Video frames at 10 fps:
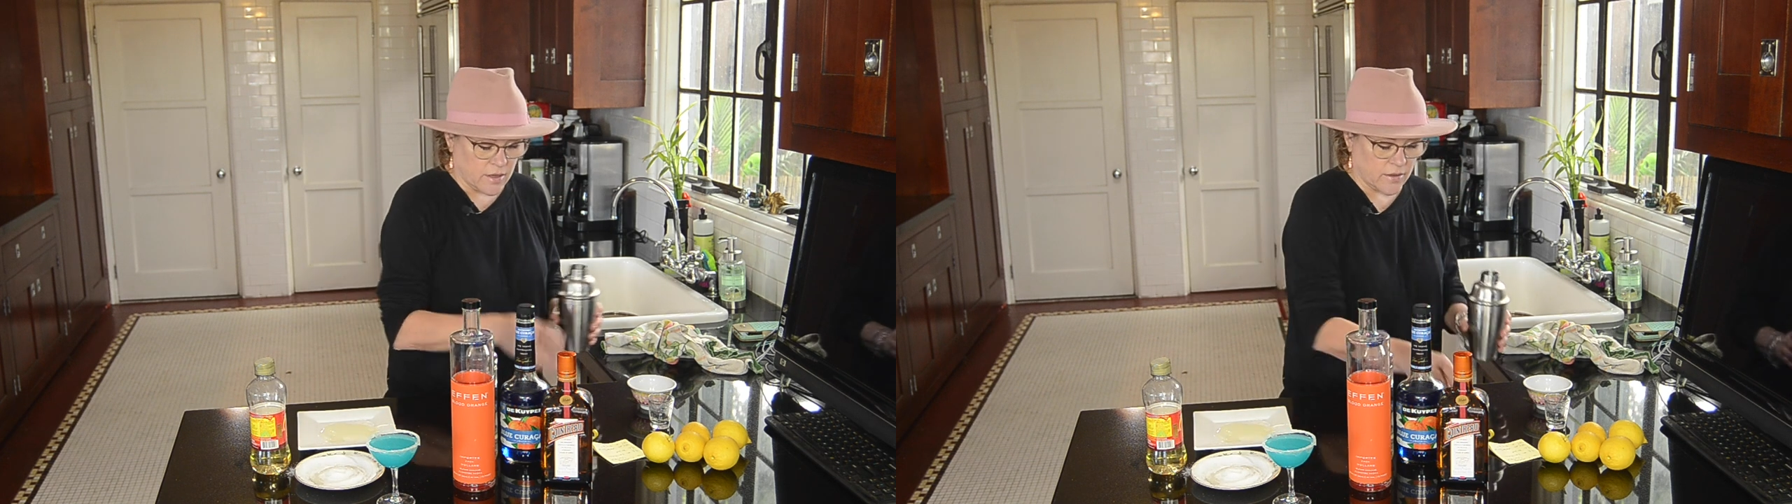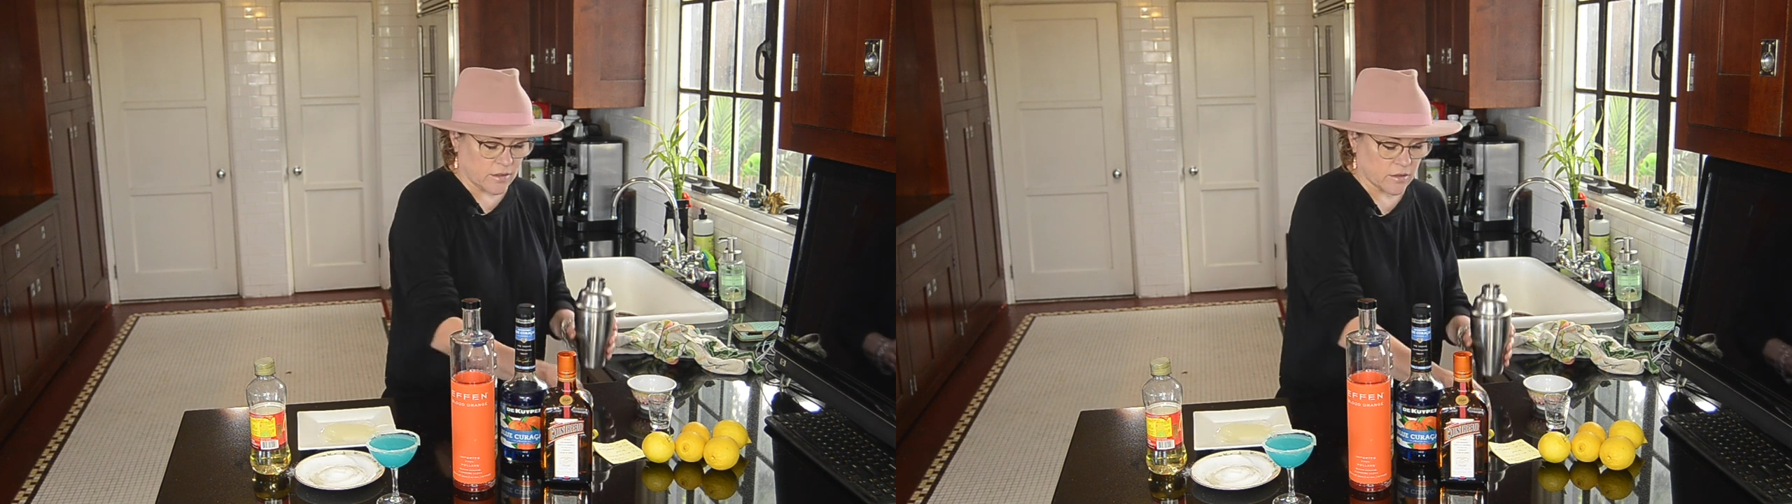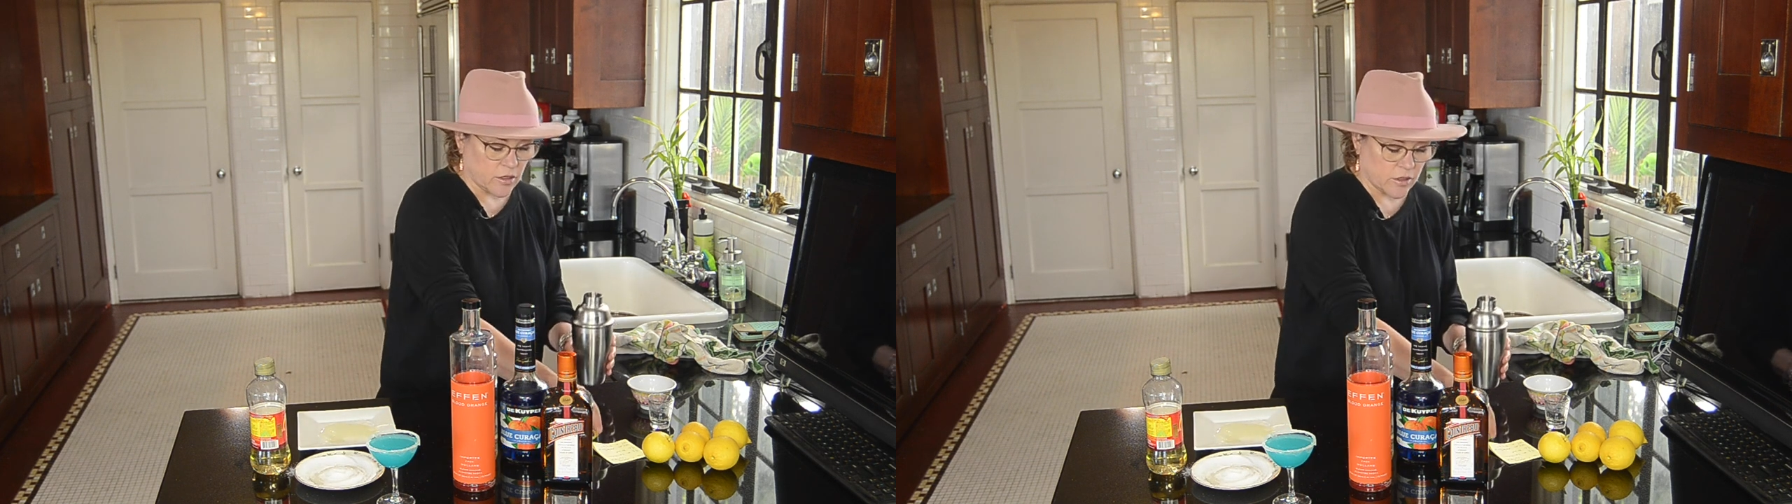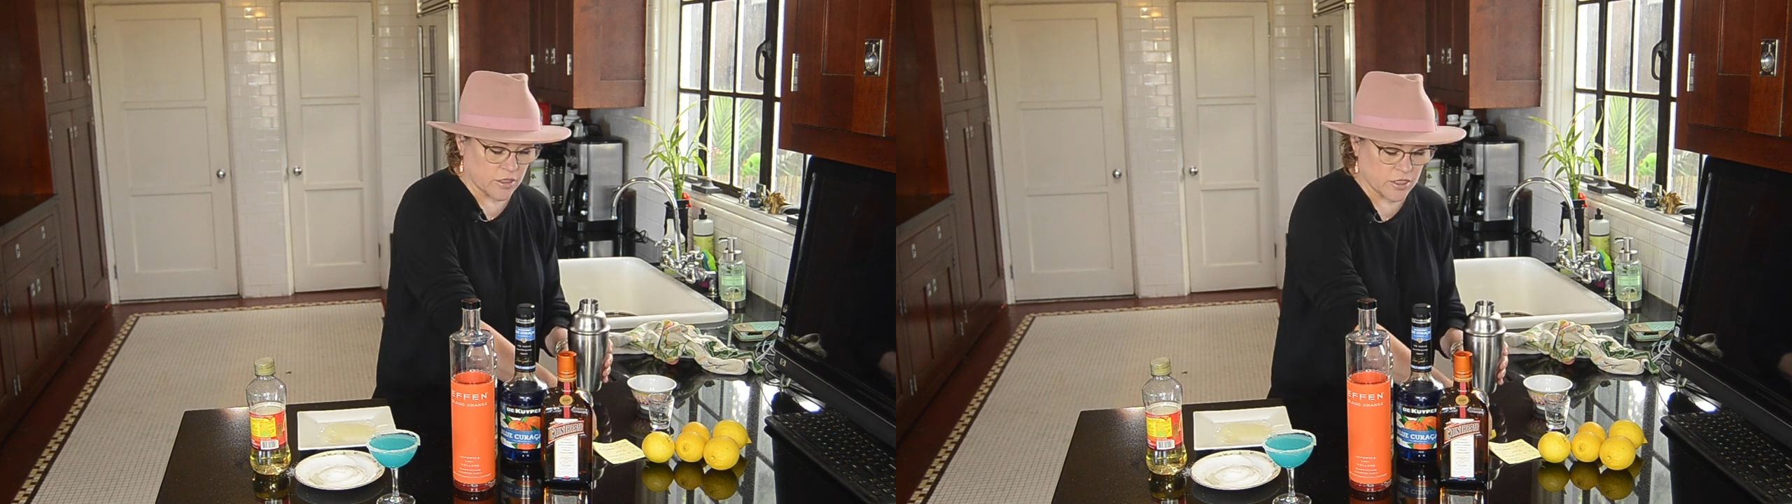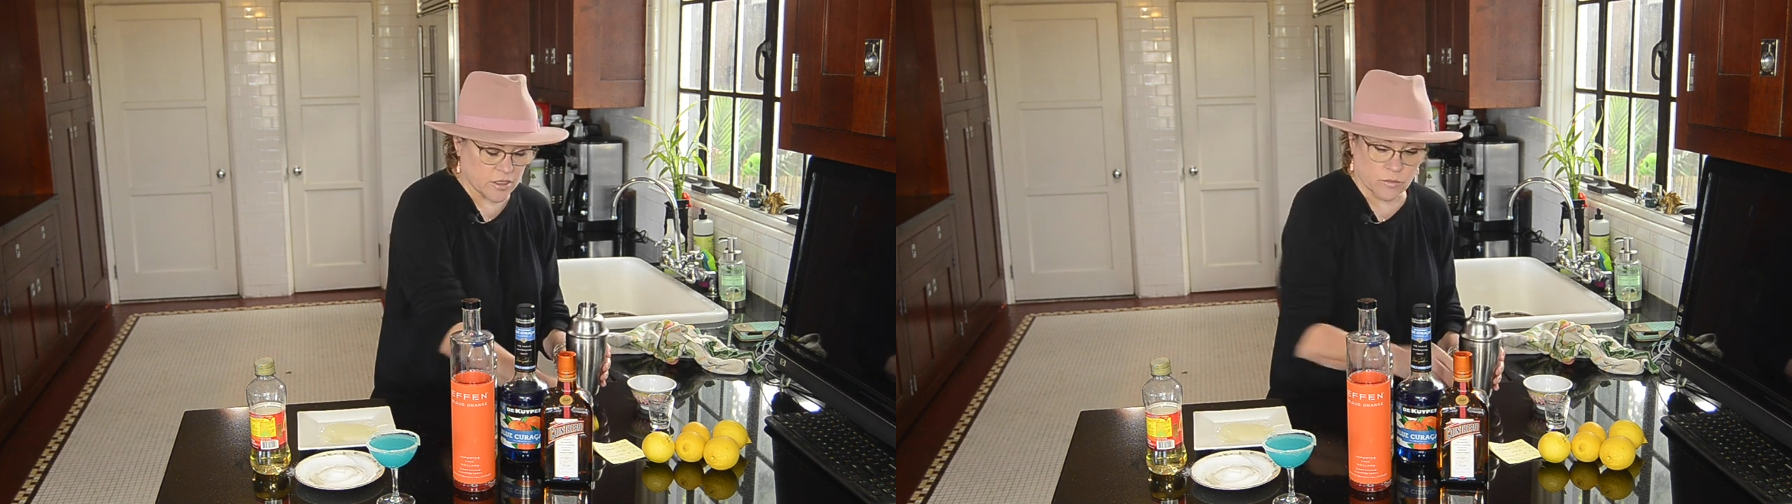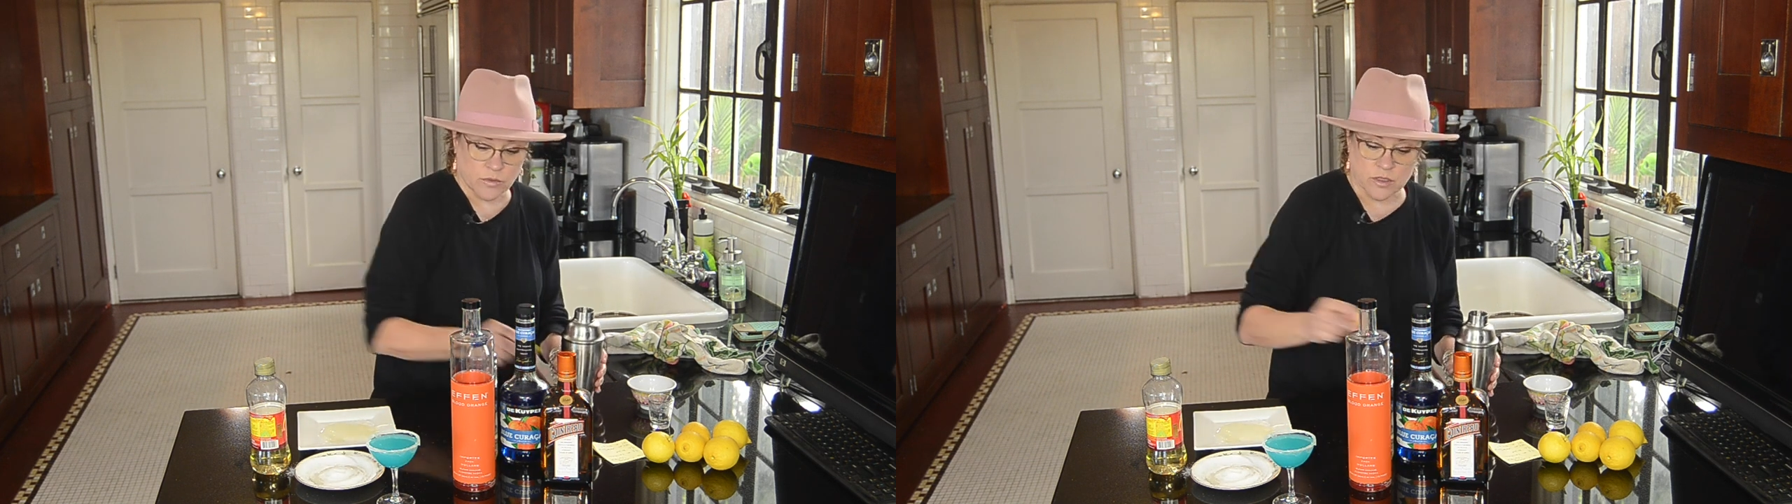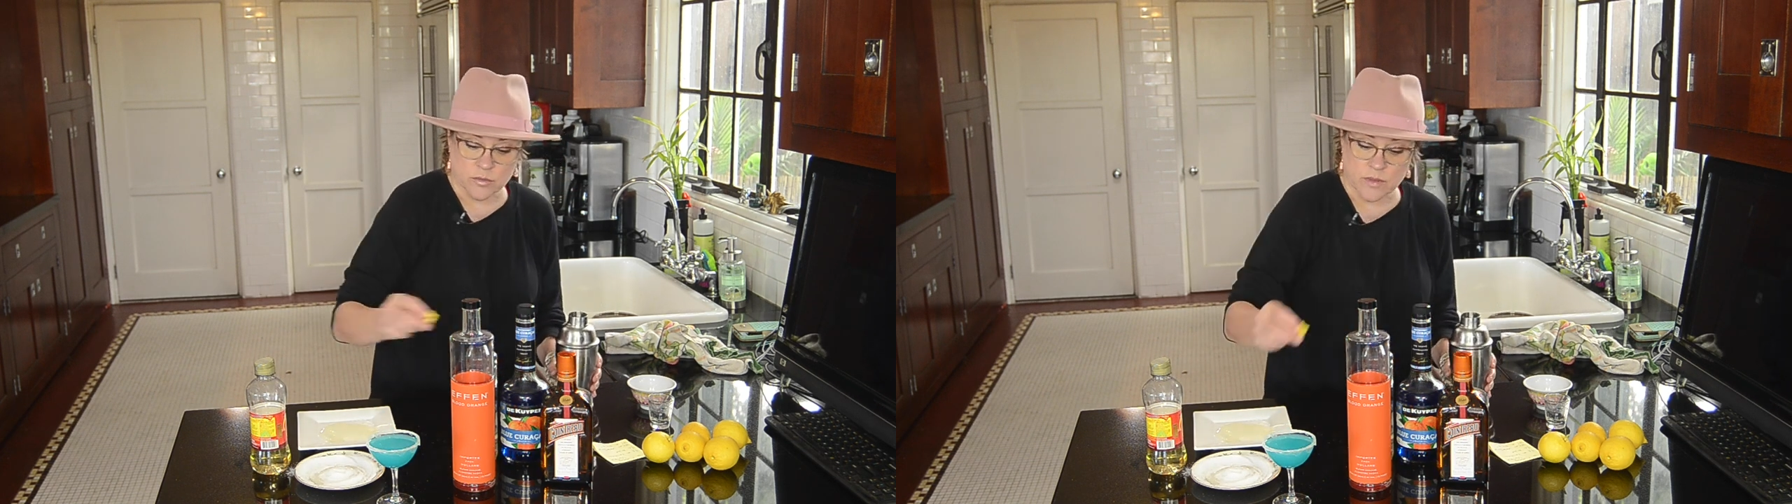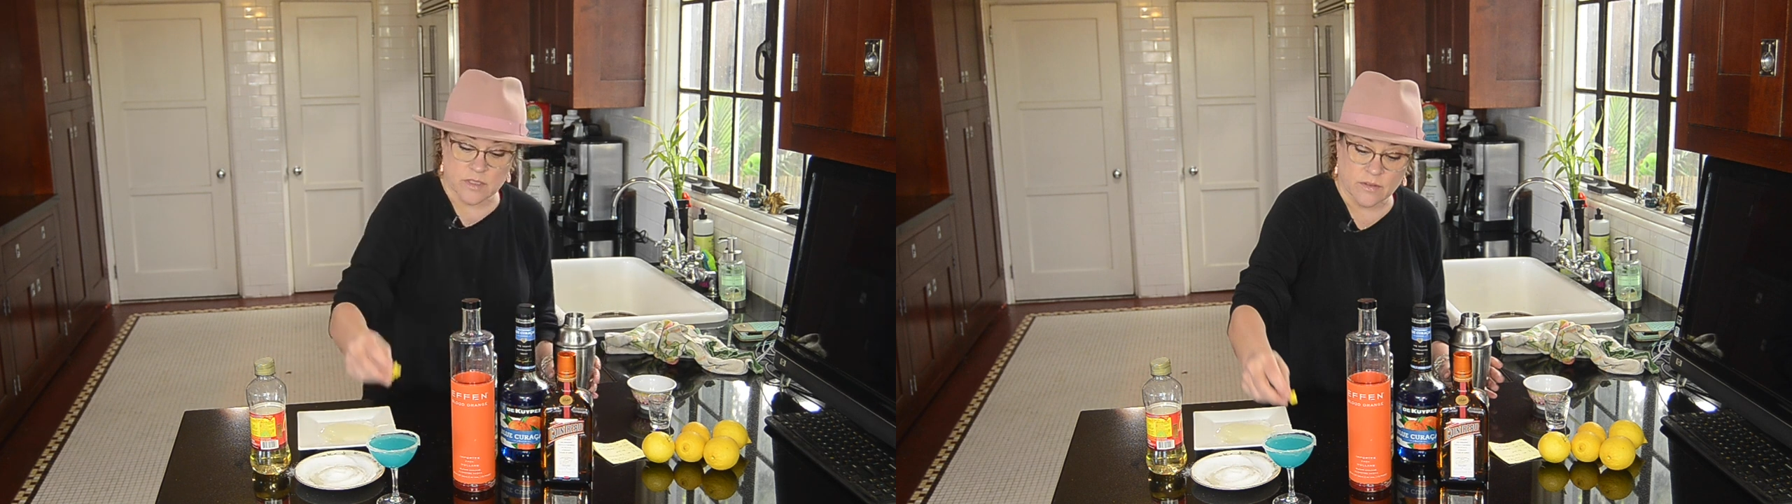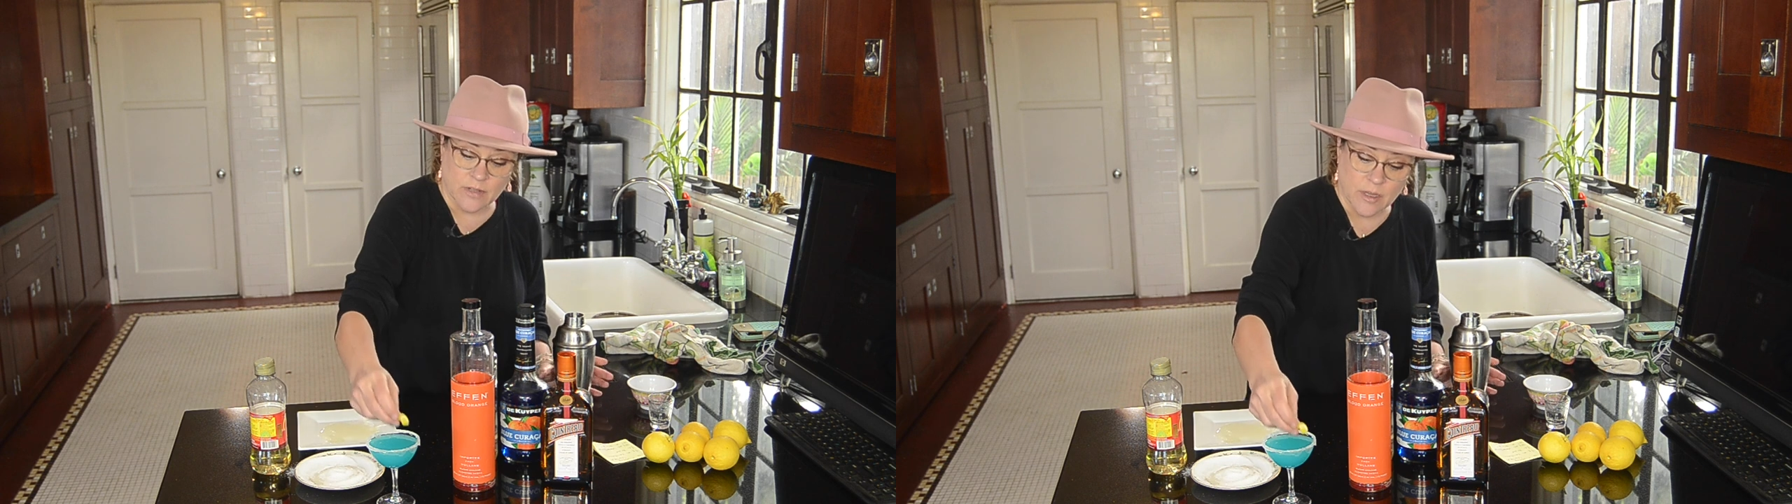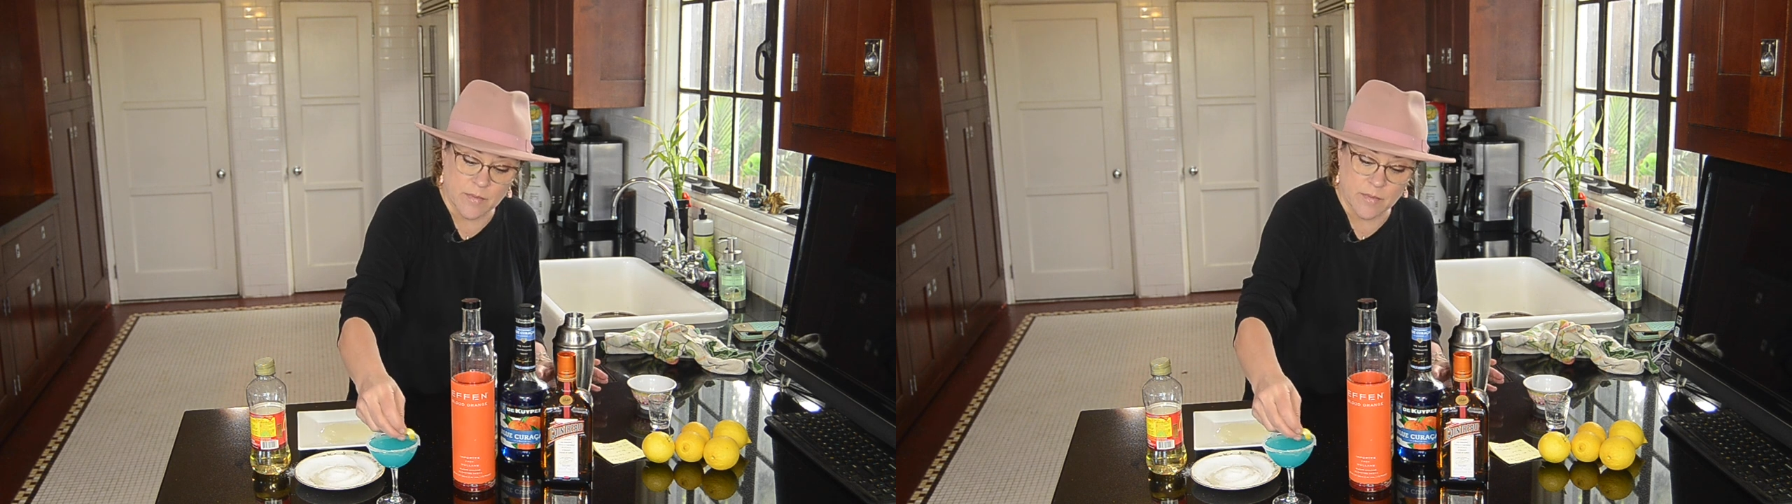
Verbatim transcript: And then garnish it with a twist of